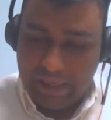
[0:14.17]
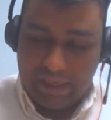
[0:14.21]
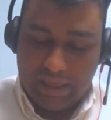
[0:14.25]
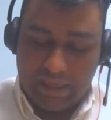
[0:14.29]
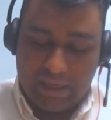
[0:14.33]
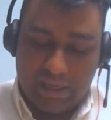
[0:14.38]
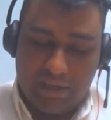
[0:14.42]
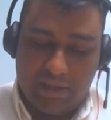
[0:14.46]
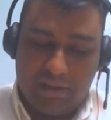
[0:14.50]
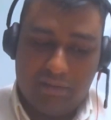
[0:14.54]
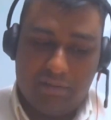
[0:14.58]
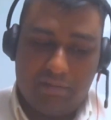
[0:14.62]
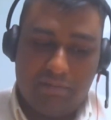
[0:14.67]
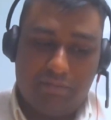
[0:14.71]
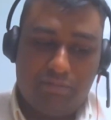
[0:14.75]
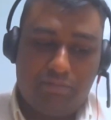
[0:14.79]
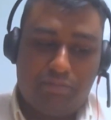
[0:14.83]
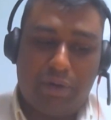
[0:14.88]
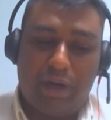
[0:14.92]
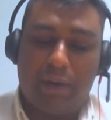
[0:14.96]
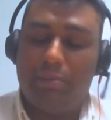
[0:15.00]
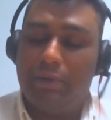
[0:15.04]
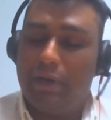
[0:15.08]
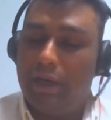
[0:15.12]
uh,
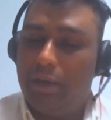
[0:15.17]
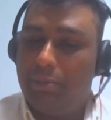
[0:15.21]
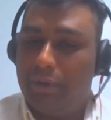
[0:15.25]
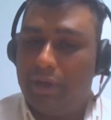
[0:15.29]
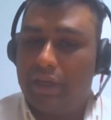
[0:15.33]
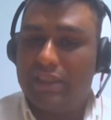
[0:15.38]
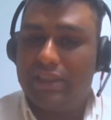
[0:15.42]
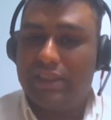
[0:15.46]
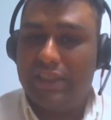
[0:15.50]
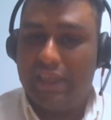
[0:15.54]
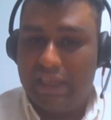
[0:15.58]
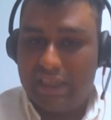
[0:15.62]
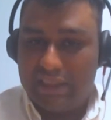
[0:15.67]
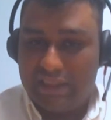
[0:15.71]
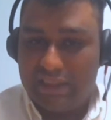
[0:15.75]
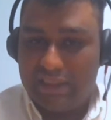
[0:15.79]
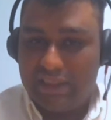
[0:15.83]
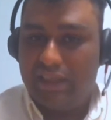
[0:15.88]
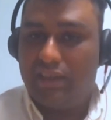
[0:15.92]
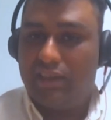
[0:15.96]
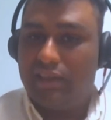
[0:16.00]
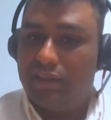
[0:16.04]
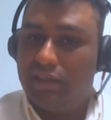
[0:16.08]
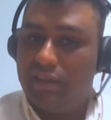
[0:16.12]
primarily because data
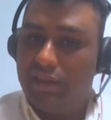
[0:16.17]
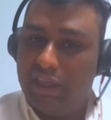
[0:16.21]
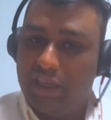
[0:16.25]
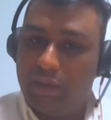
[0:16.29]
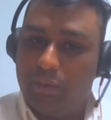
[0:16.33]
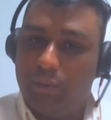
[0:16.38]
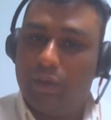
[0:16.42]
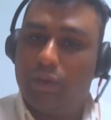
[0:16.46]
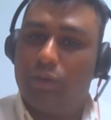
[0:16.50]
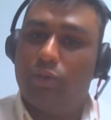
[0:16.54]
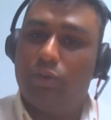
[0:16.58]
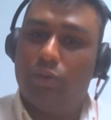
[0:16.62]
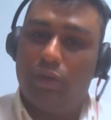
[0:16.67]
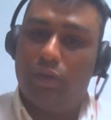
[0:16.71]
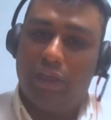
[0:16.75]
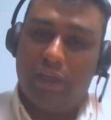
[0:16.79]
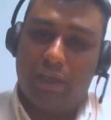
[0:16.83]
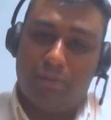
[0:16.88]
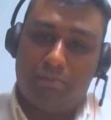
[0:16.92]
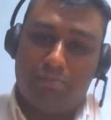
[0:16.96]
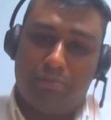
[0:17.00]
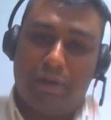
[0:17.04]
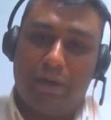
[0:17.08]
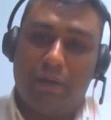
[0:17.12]
center, liquid
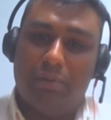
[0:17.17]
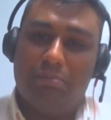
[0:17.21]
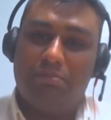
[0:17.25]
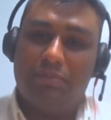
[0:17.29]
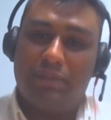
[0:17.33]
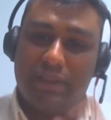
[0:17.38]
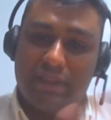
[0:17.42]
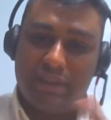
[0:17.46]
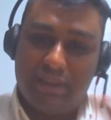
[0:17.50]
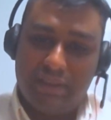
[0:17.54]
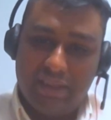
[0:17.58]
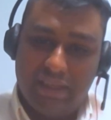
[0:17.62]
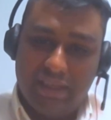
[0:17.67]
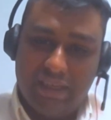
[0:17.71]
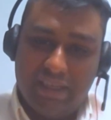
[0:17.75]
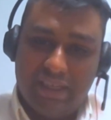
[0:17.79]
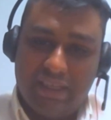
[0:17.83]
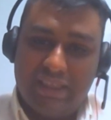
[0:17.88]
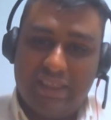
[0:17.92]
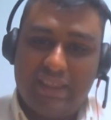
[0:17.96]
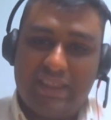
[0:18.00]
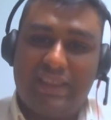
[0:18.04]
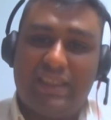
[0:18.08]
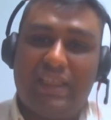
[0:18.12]
cooling, pumps,
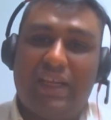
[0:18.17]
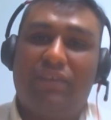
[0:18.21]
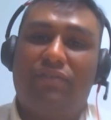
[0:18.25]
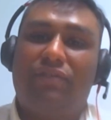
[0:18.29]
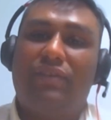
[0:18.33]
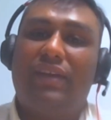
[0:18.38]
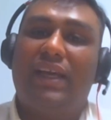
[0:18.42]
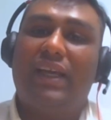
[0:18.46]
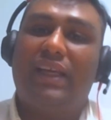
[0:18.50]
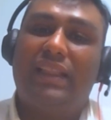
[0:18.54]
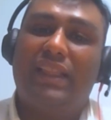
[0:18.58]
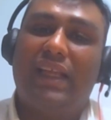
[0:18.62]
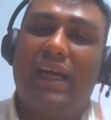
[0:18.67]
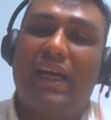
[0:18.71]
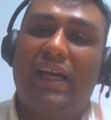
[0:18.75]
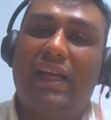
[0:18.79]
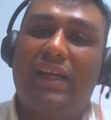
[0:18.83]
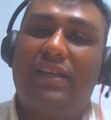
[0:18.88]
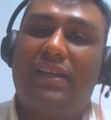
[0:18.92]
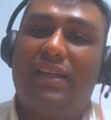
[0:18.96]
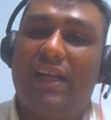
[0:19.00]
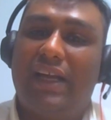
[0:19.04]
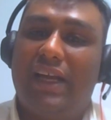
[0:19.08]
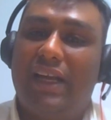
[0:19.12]
stuff like
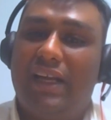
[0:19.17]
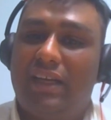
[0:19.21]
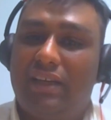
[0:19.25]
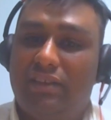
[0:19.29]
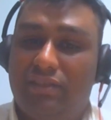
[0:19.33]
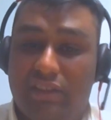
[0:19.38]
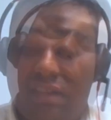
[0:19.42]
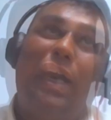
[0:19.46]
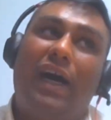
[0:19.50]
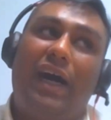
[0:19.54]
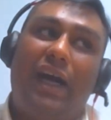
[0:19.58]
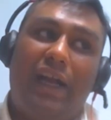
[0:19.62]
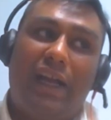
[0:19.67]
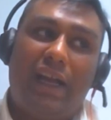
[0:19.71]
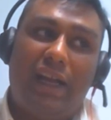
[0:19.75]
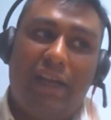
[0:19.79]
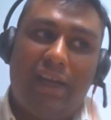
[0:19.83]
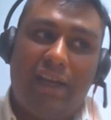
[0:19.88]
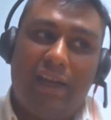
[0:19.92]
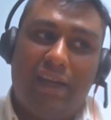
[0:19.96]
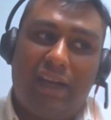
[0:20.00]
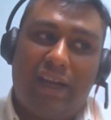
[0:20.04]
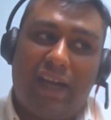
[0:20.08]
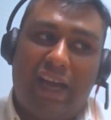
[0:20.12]
that, right?
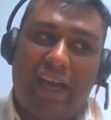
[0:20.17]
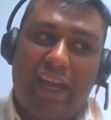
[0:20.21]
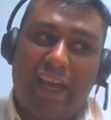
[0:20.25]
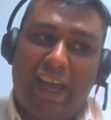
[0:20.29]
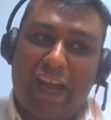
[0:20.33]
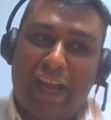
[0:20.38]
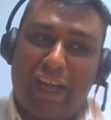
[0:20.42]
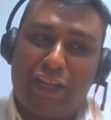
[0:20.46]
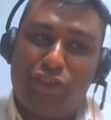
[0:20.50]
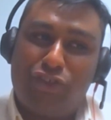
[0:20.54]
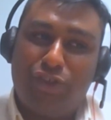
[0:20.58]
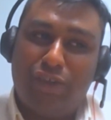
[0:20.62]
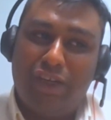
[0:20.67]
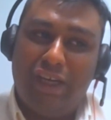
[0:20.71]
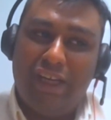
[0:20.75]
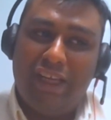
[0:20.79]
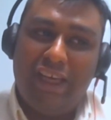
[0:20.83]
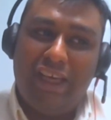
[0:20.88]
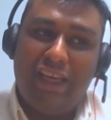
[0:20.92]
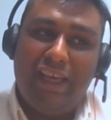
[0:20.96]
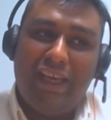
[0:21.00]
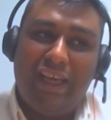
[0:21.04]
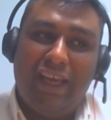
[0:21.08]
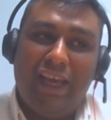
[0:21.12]
And
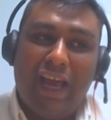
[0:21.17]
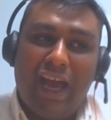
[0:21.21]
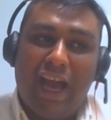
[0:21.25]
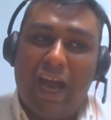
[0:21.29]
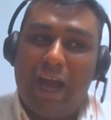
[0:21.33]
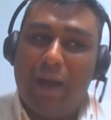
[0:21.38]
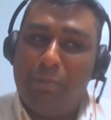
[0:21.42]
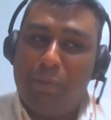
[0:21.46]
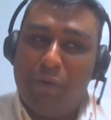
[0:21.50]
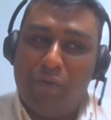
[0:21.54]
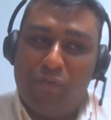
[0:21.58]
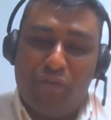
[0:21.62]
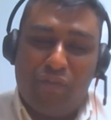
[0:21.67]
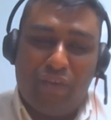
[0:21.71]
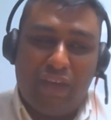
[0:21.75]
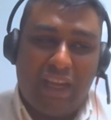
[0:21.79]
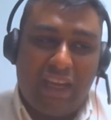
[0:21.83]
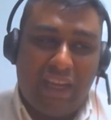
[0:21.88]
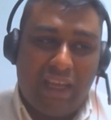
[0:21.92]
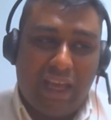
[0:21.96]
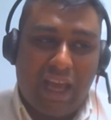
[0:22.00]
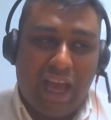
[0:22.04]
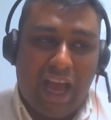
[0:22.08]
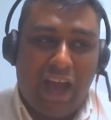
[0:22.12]
I'm a
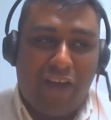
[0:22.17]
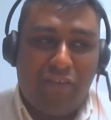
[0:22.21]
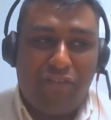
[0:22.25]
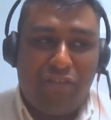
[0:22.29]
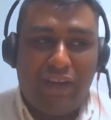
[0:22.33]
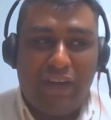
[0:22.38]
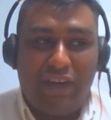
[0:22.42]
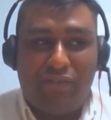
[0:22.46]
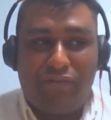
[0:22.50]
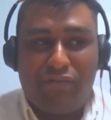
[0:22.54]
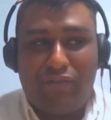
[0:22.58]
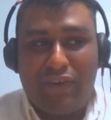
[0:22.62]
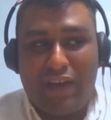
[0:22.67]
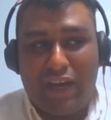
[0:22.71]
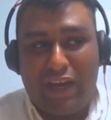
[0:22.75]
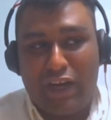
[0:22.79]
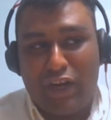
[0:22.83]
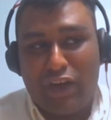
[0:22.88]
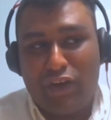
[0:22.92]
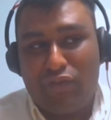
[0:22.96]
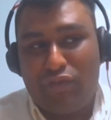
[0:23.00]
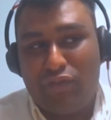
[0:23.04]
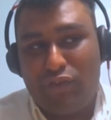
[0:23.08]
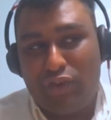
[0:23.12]
very avid
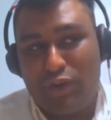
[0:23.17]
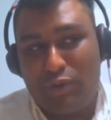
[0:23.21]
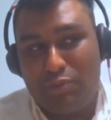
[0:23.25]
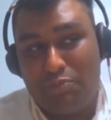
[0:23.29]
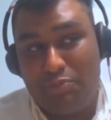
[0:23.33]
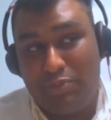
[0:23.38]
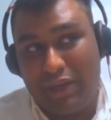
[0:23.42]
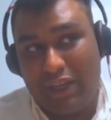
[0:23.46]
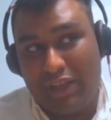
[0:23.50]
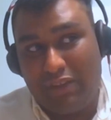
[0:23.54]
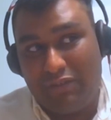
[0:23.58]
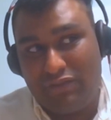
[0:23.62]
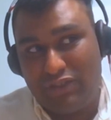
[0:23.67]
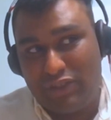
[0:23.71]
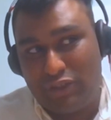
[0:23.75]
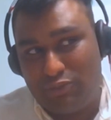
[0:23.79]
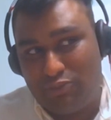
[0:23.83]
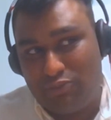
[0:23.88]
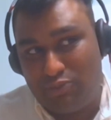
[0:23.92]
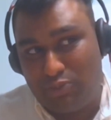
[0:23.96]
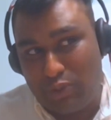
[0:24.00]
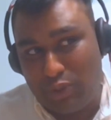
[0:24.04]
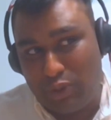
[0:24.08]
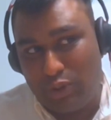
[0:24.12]
fan of your Briefs
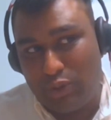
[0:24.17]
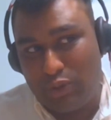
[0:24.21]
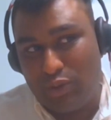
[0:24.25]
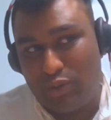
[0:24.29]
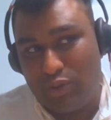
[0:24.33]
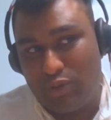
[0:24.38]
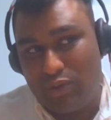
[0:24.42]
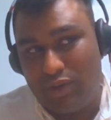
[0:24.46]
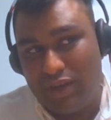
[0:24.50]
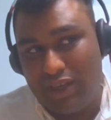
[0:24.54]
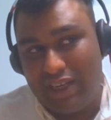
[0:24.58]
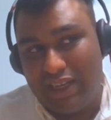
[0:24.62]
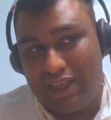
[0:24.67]
Pro